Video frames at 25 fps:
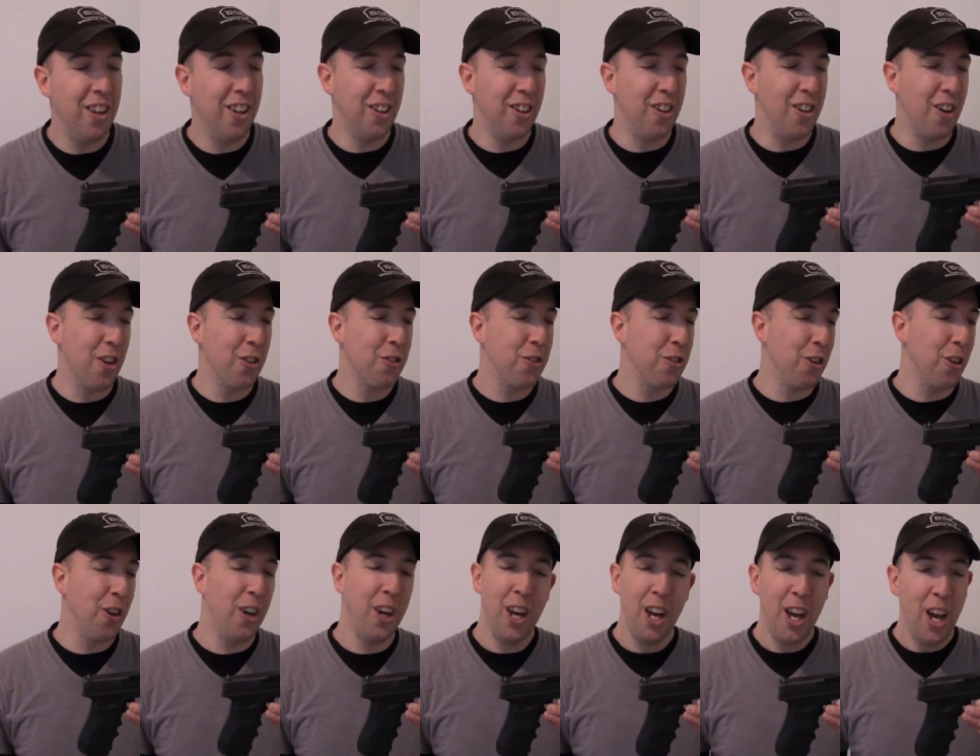you know,
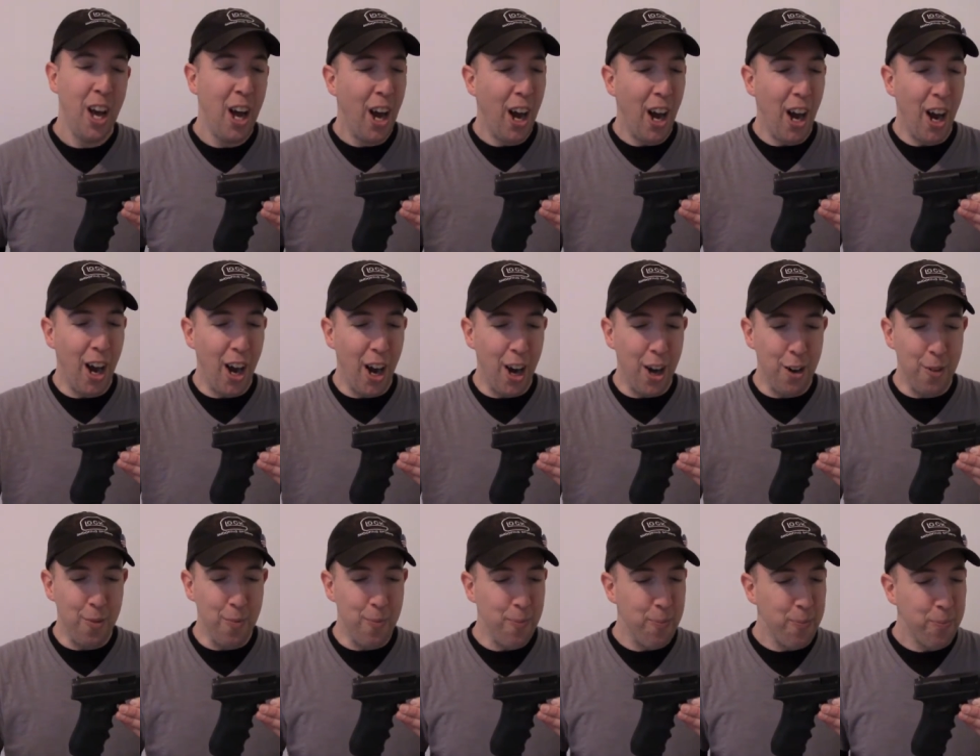so,
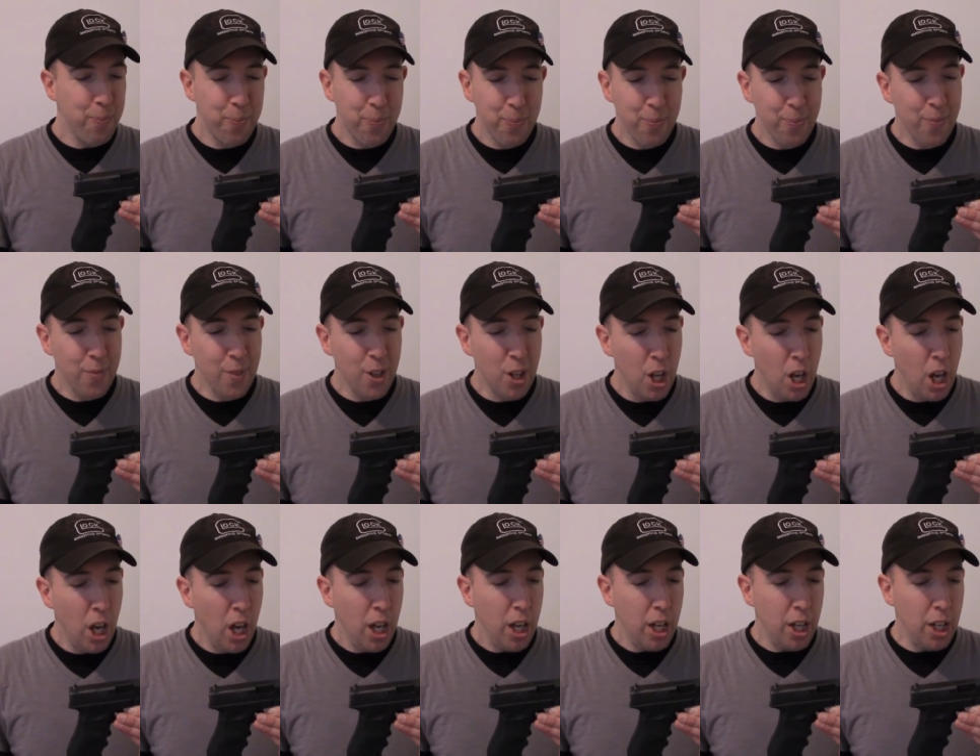um,
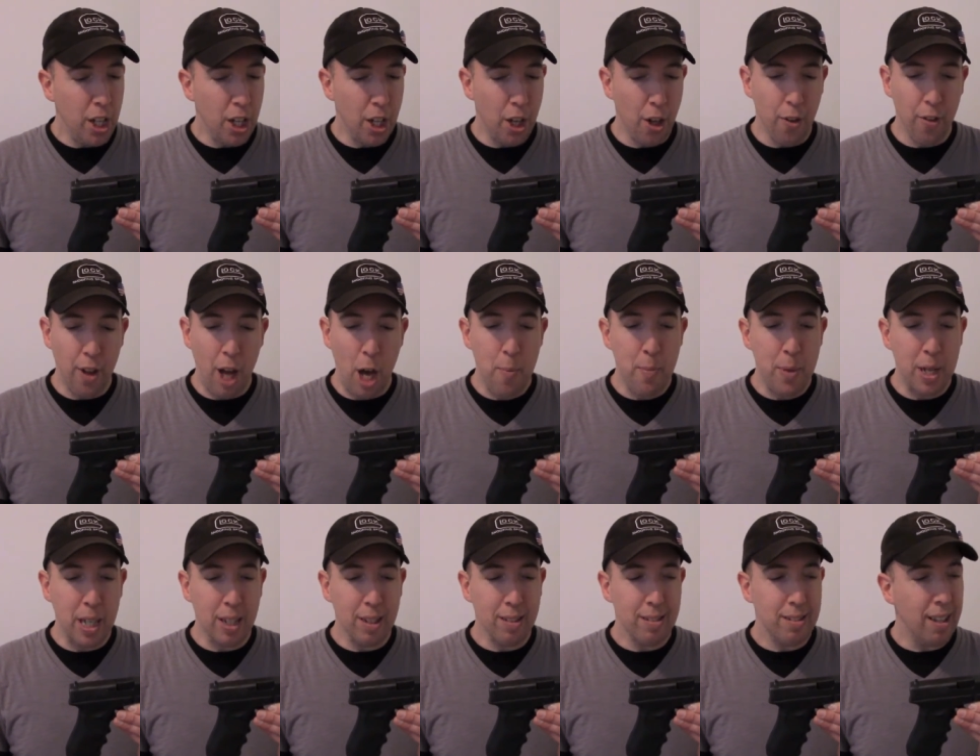you know, that
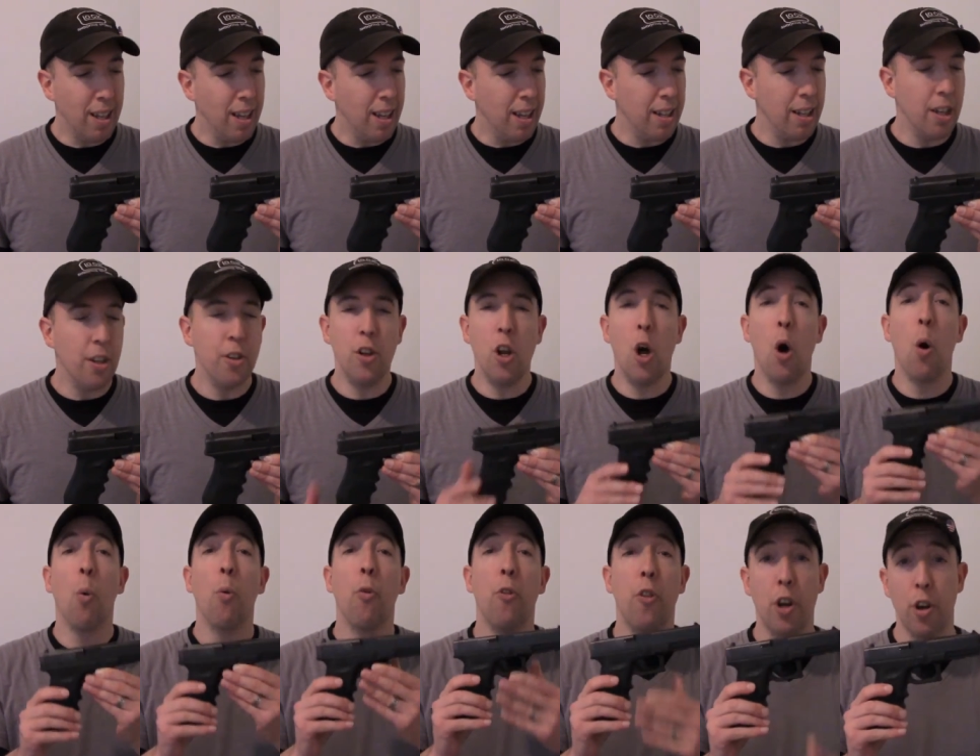being said,
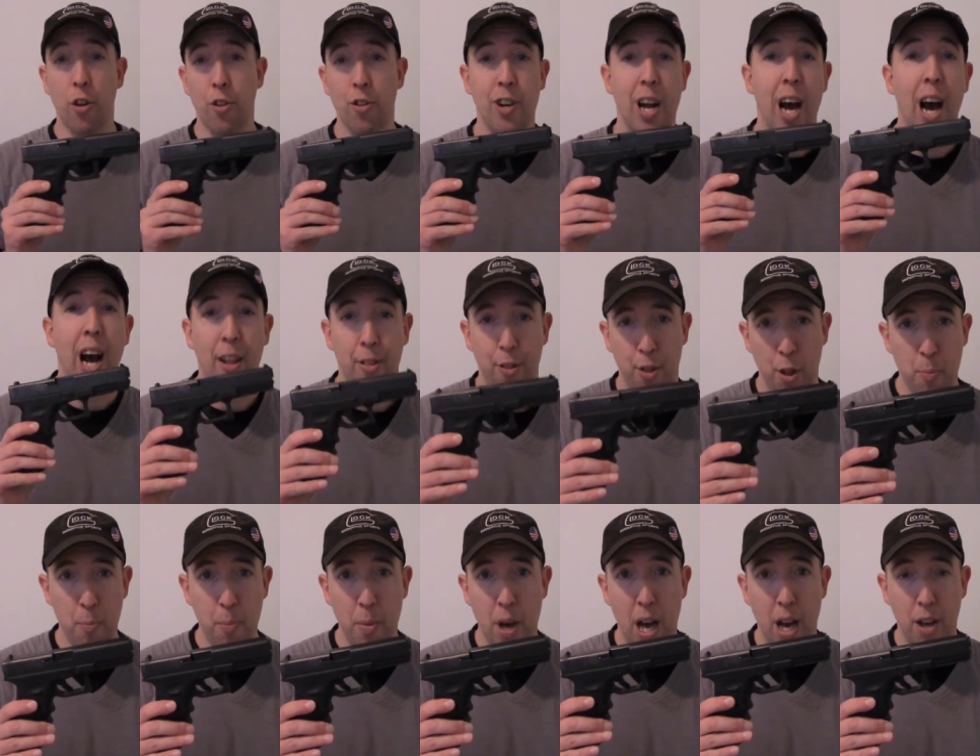no, they're not
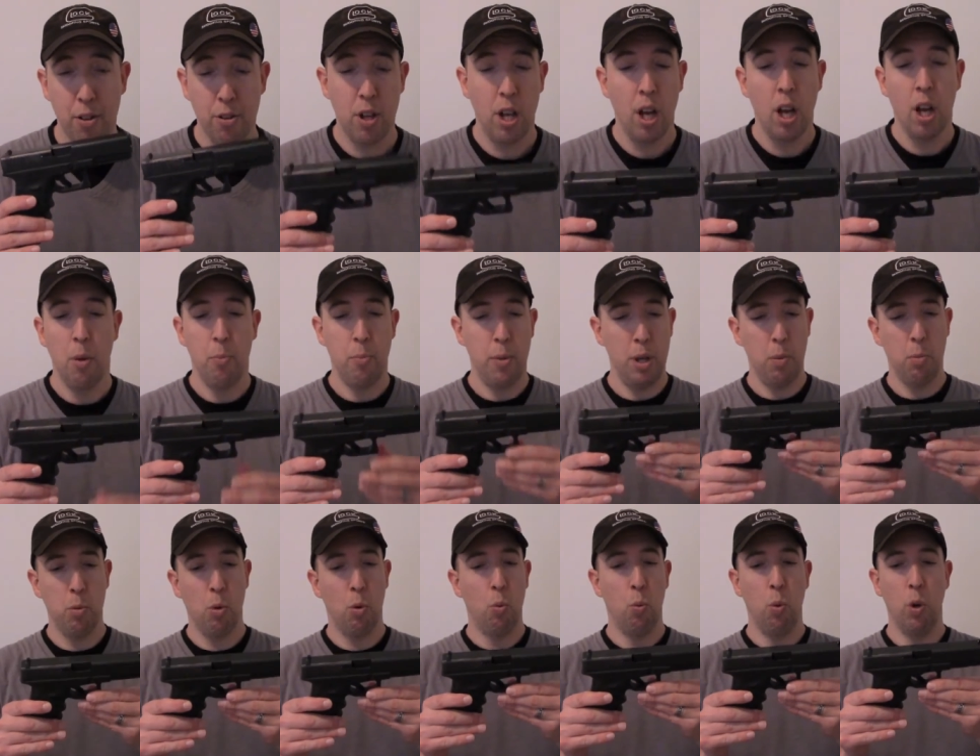the best.
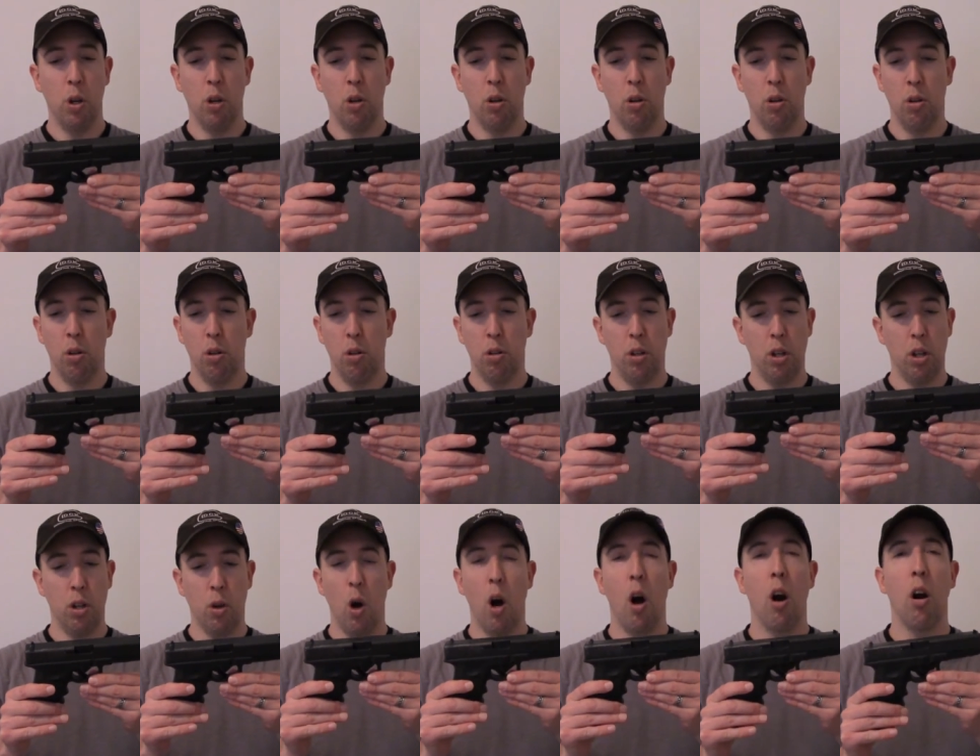People will,
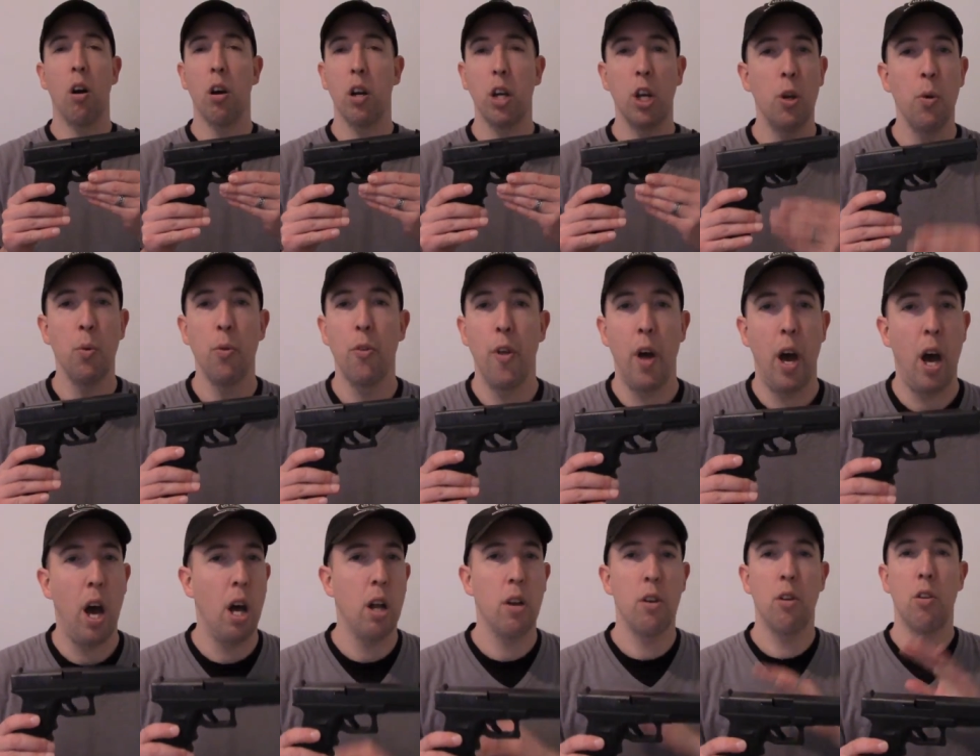you know, argue
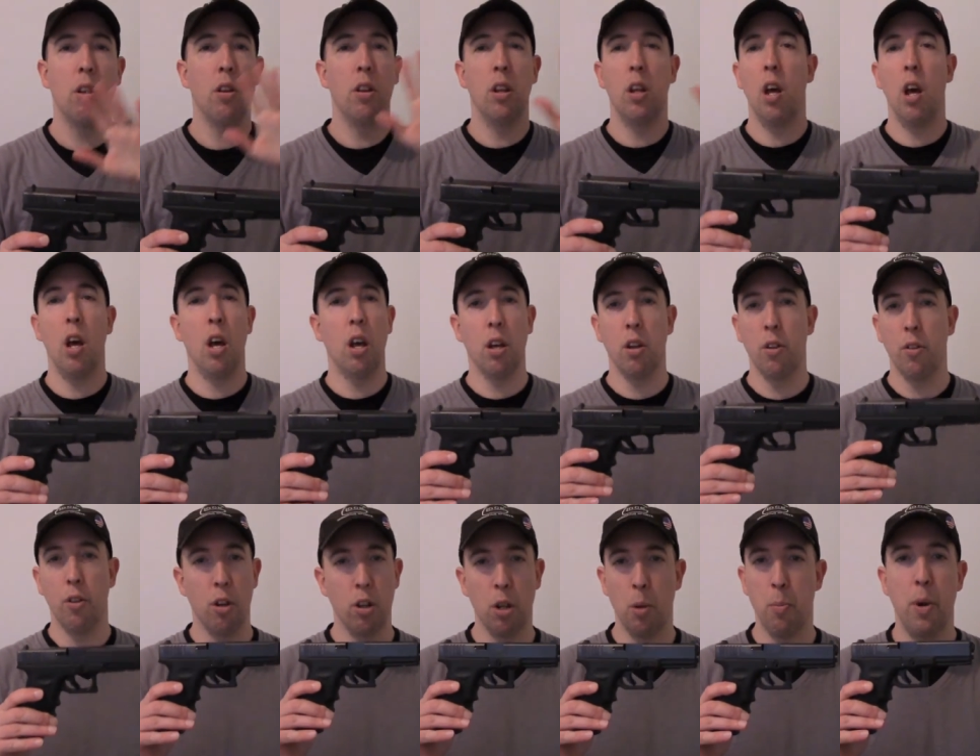that to the
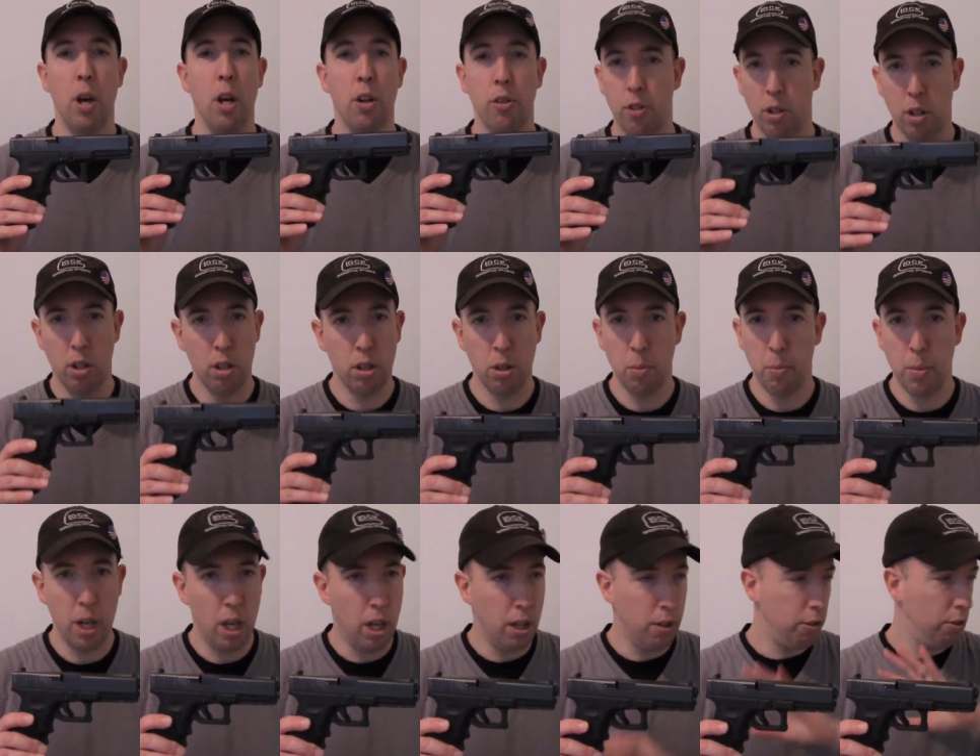end. They're the best, they're the
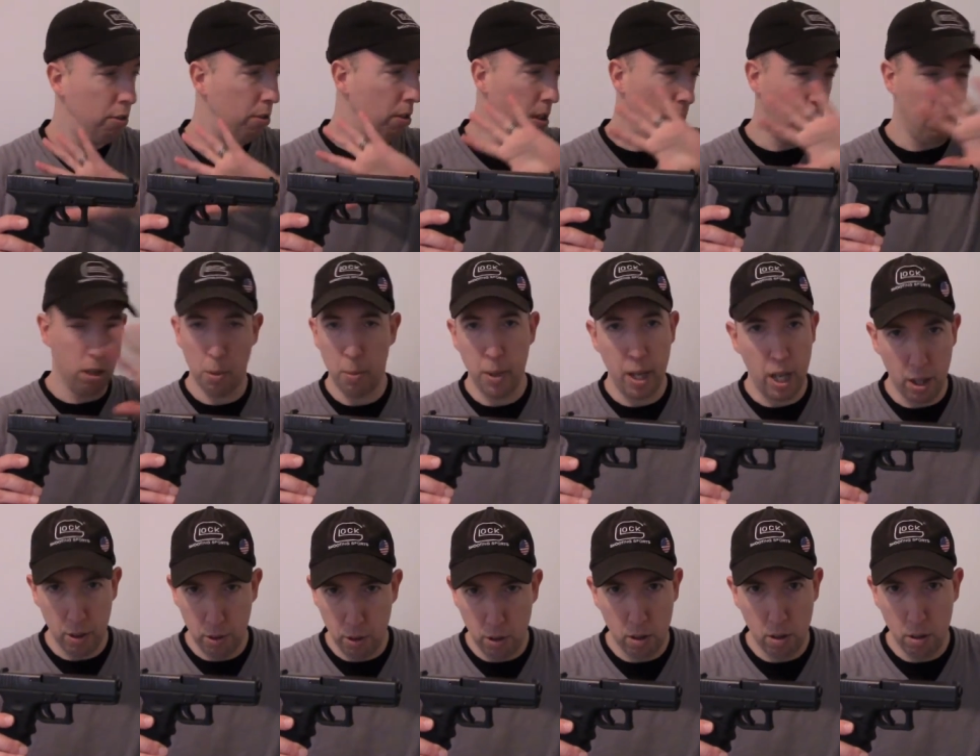best, they're the
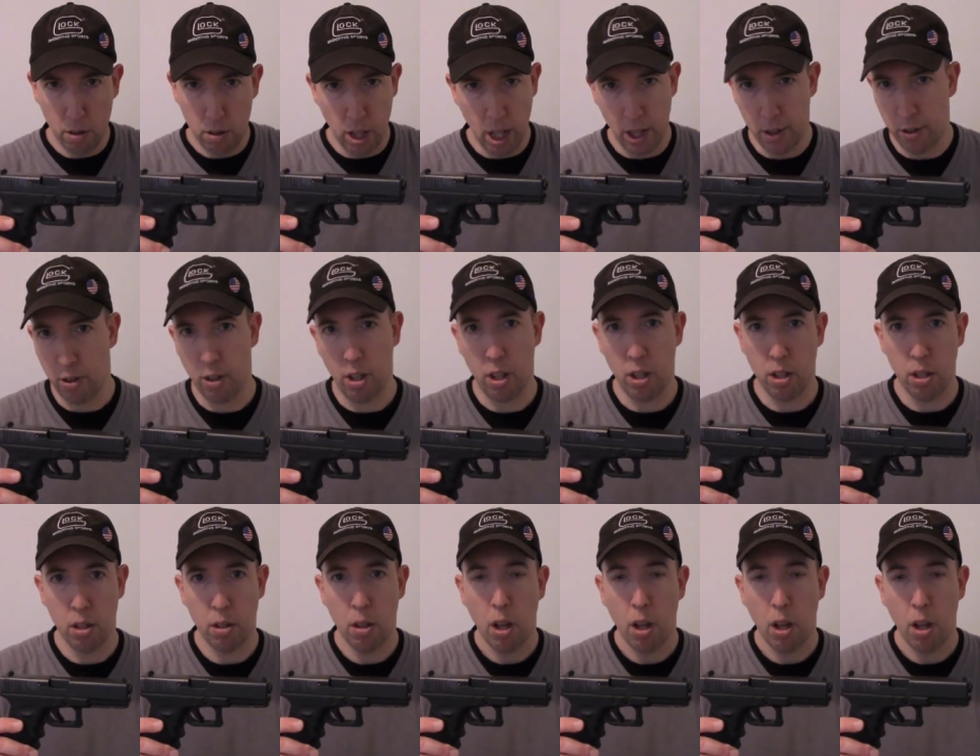best. That's it.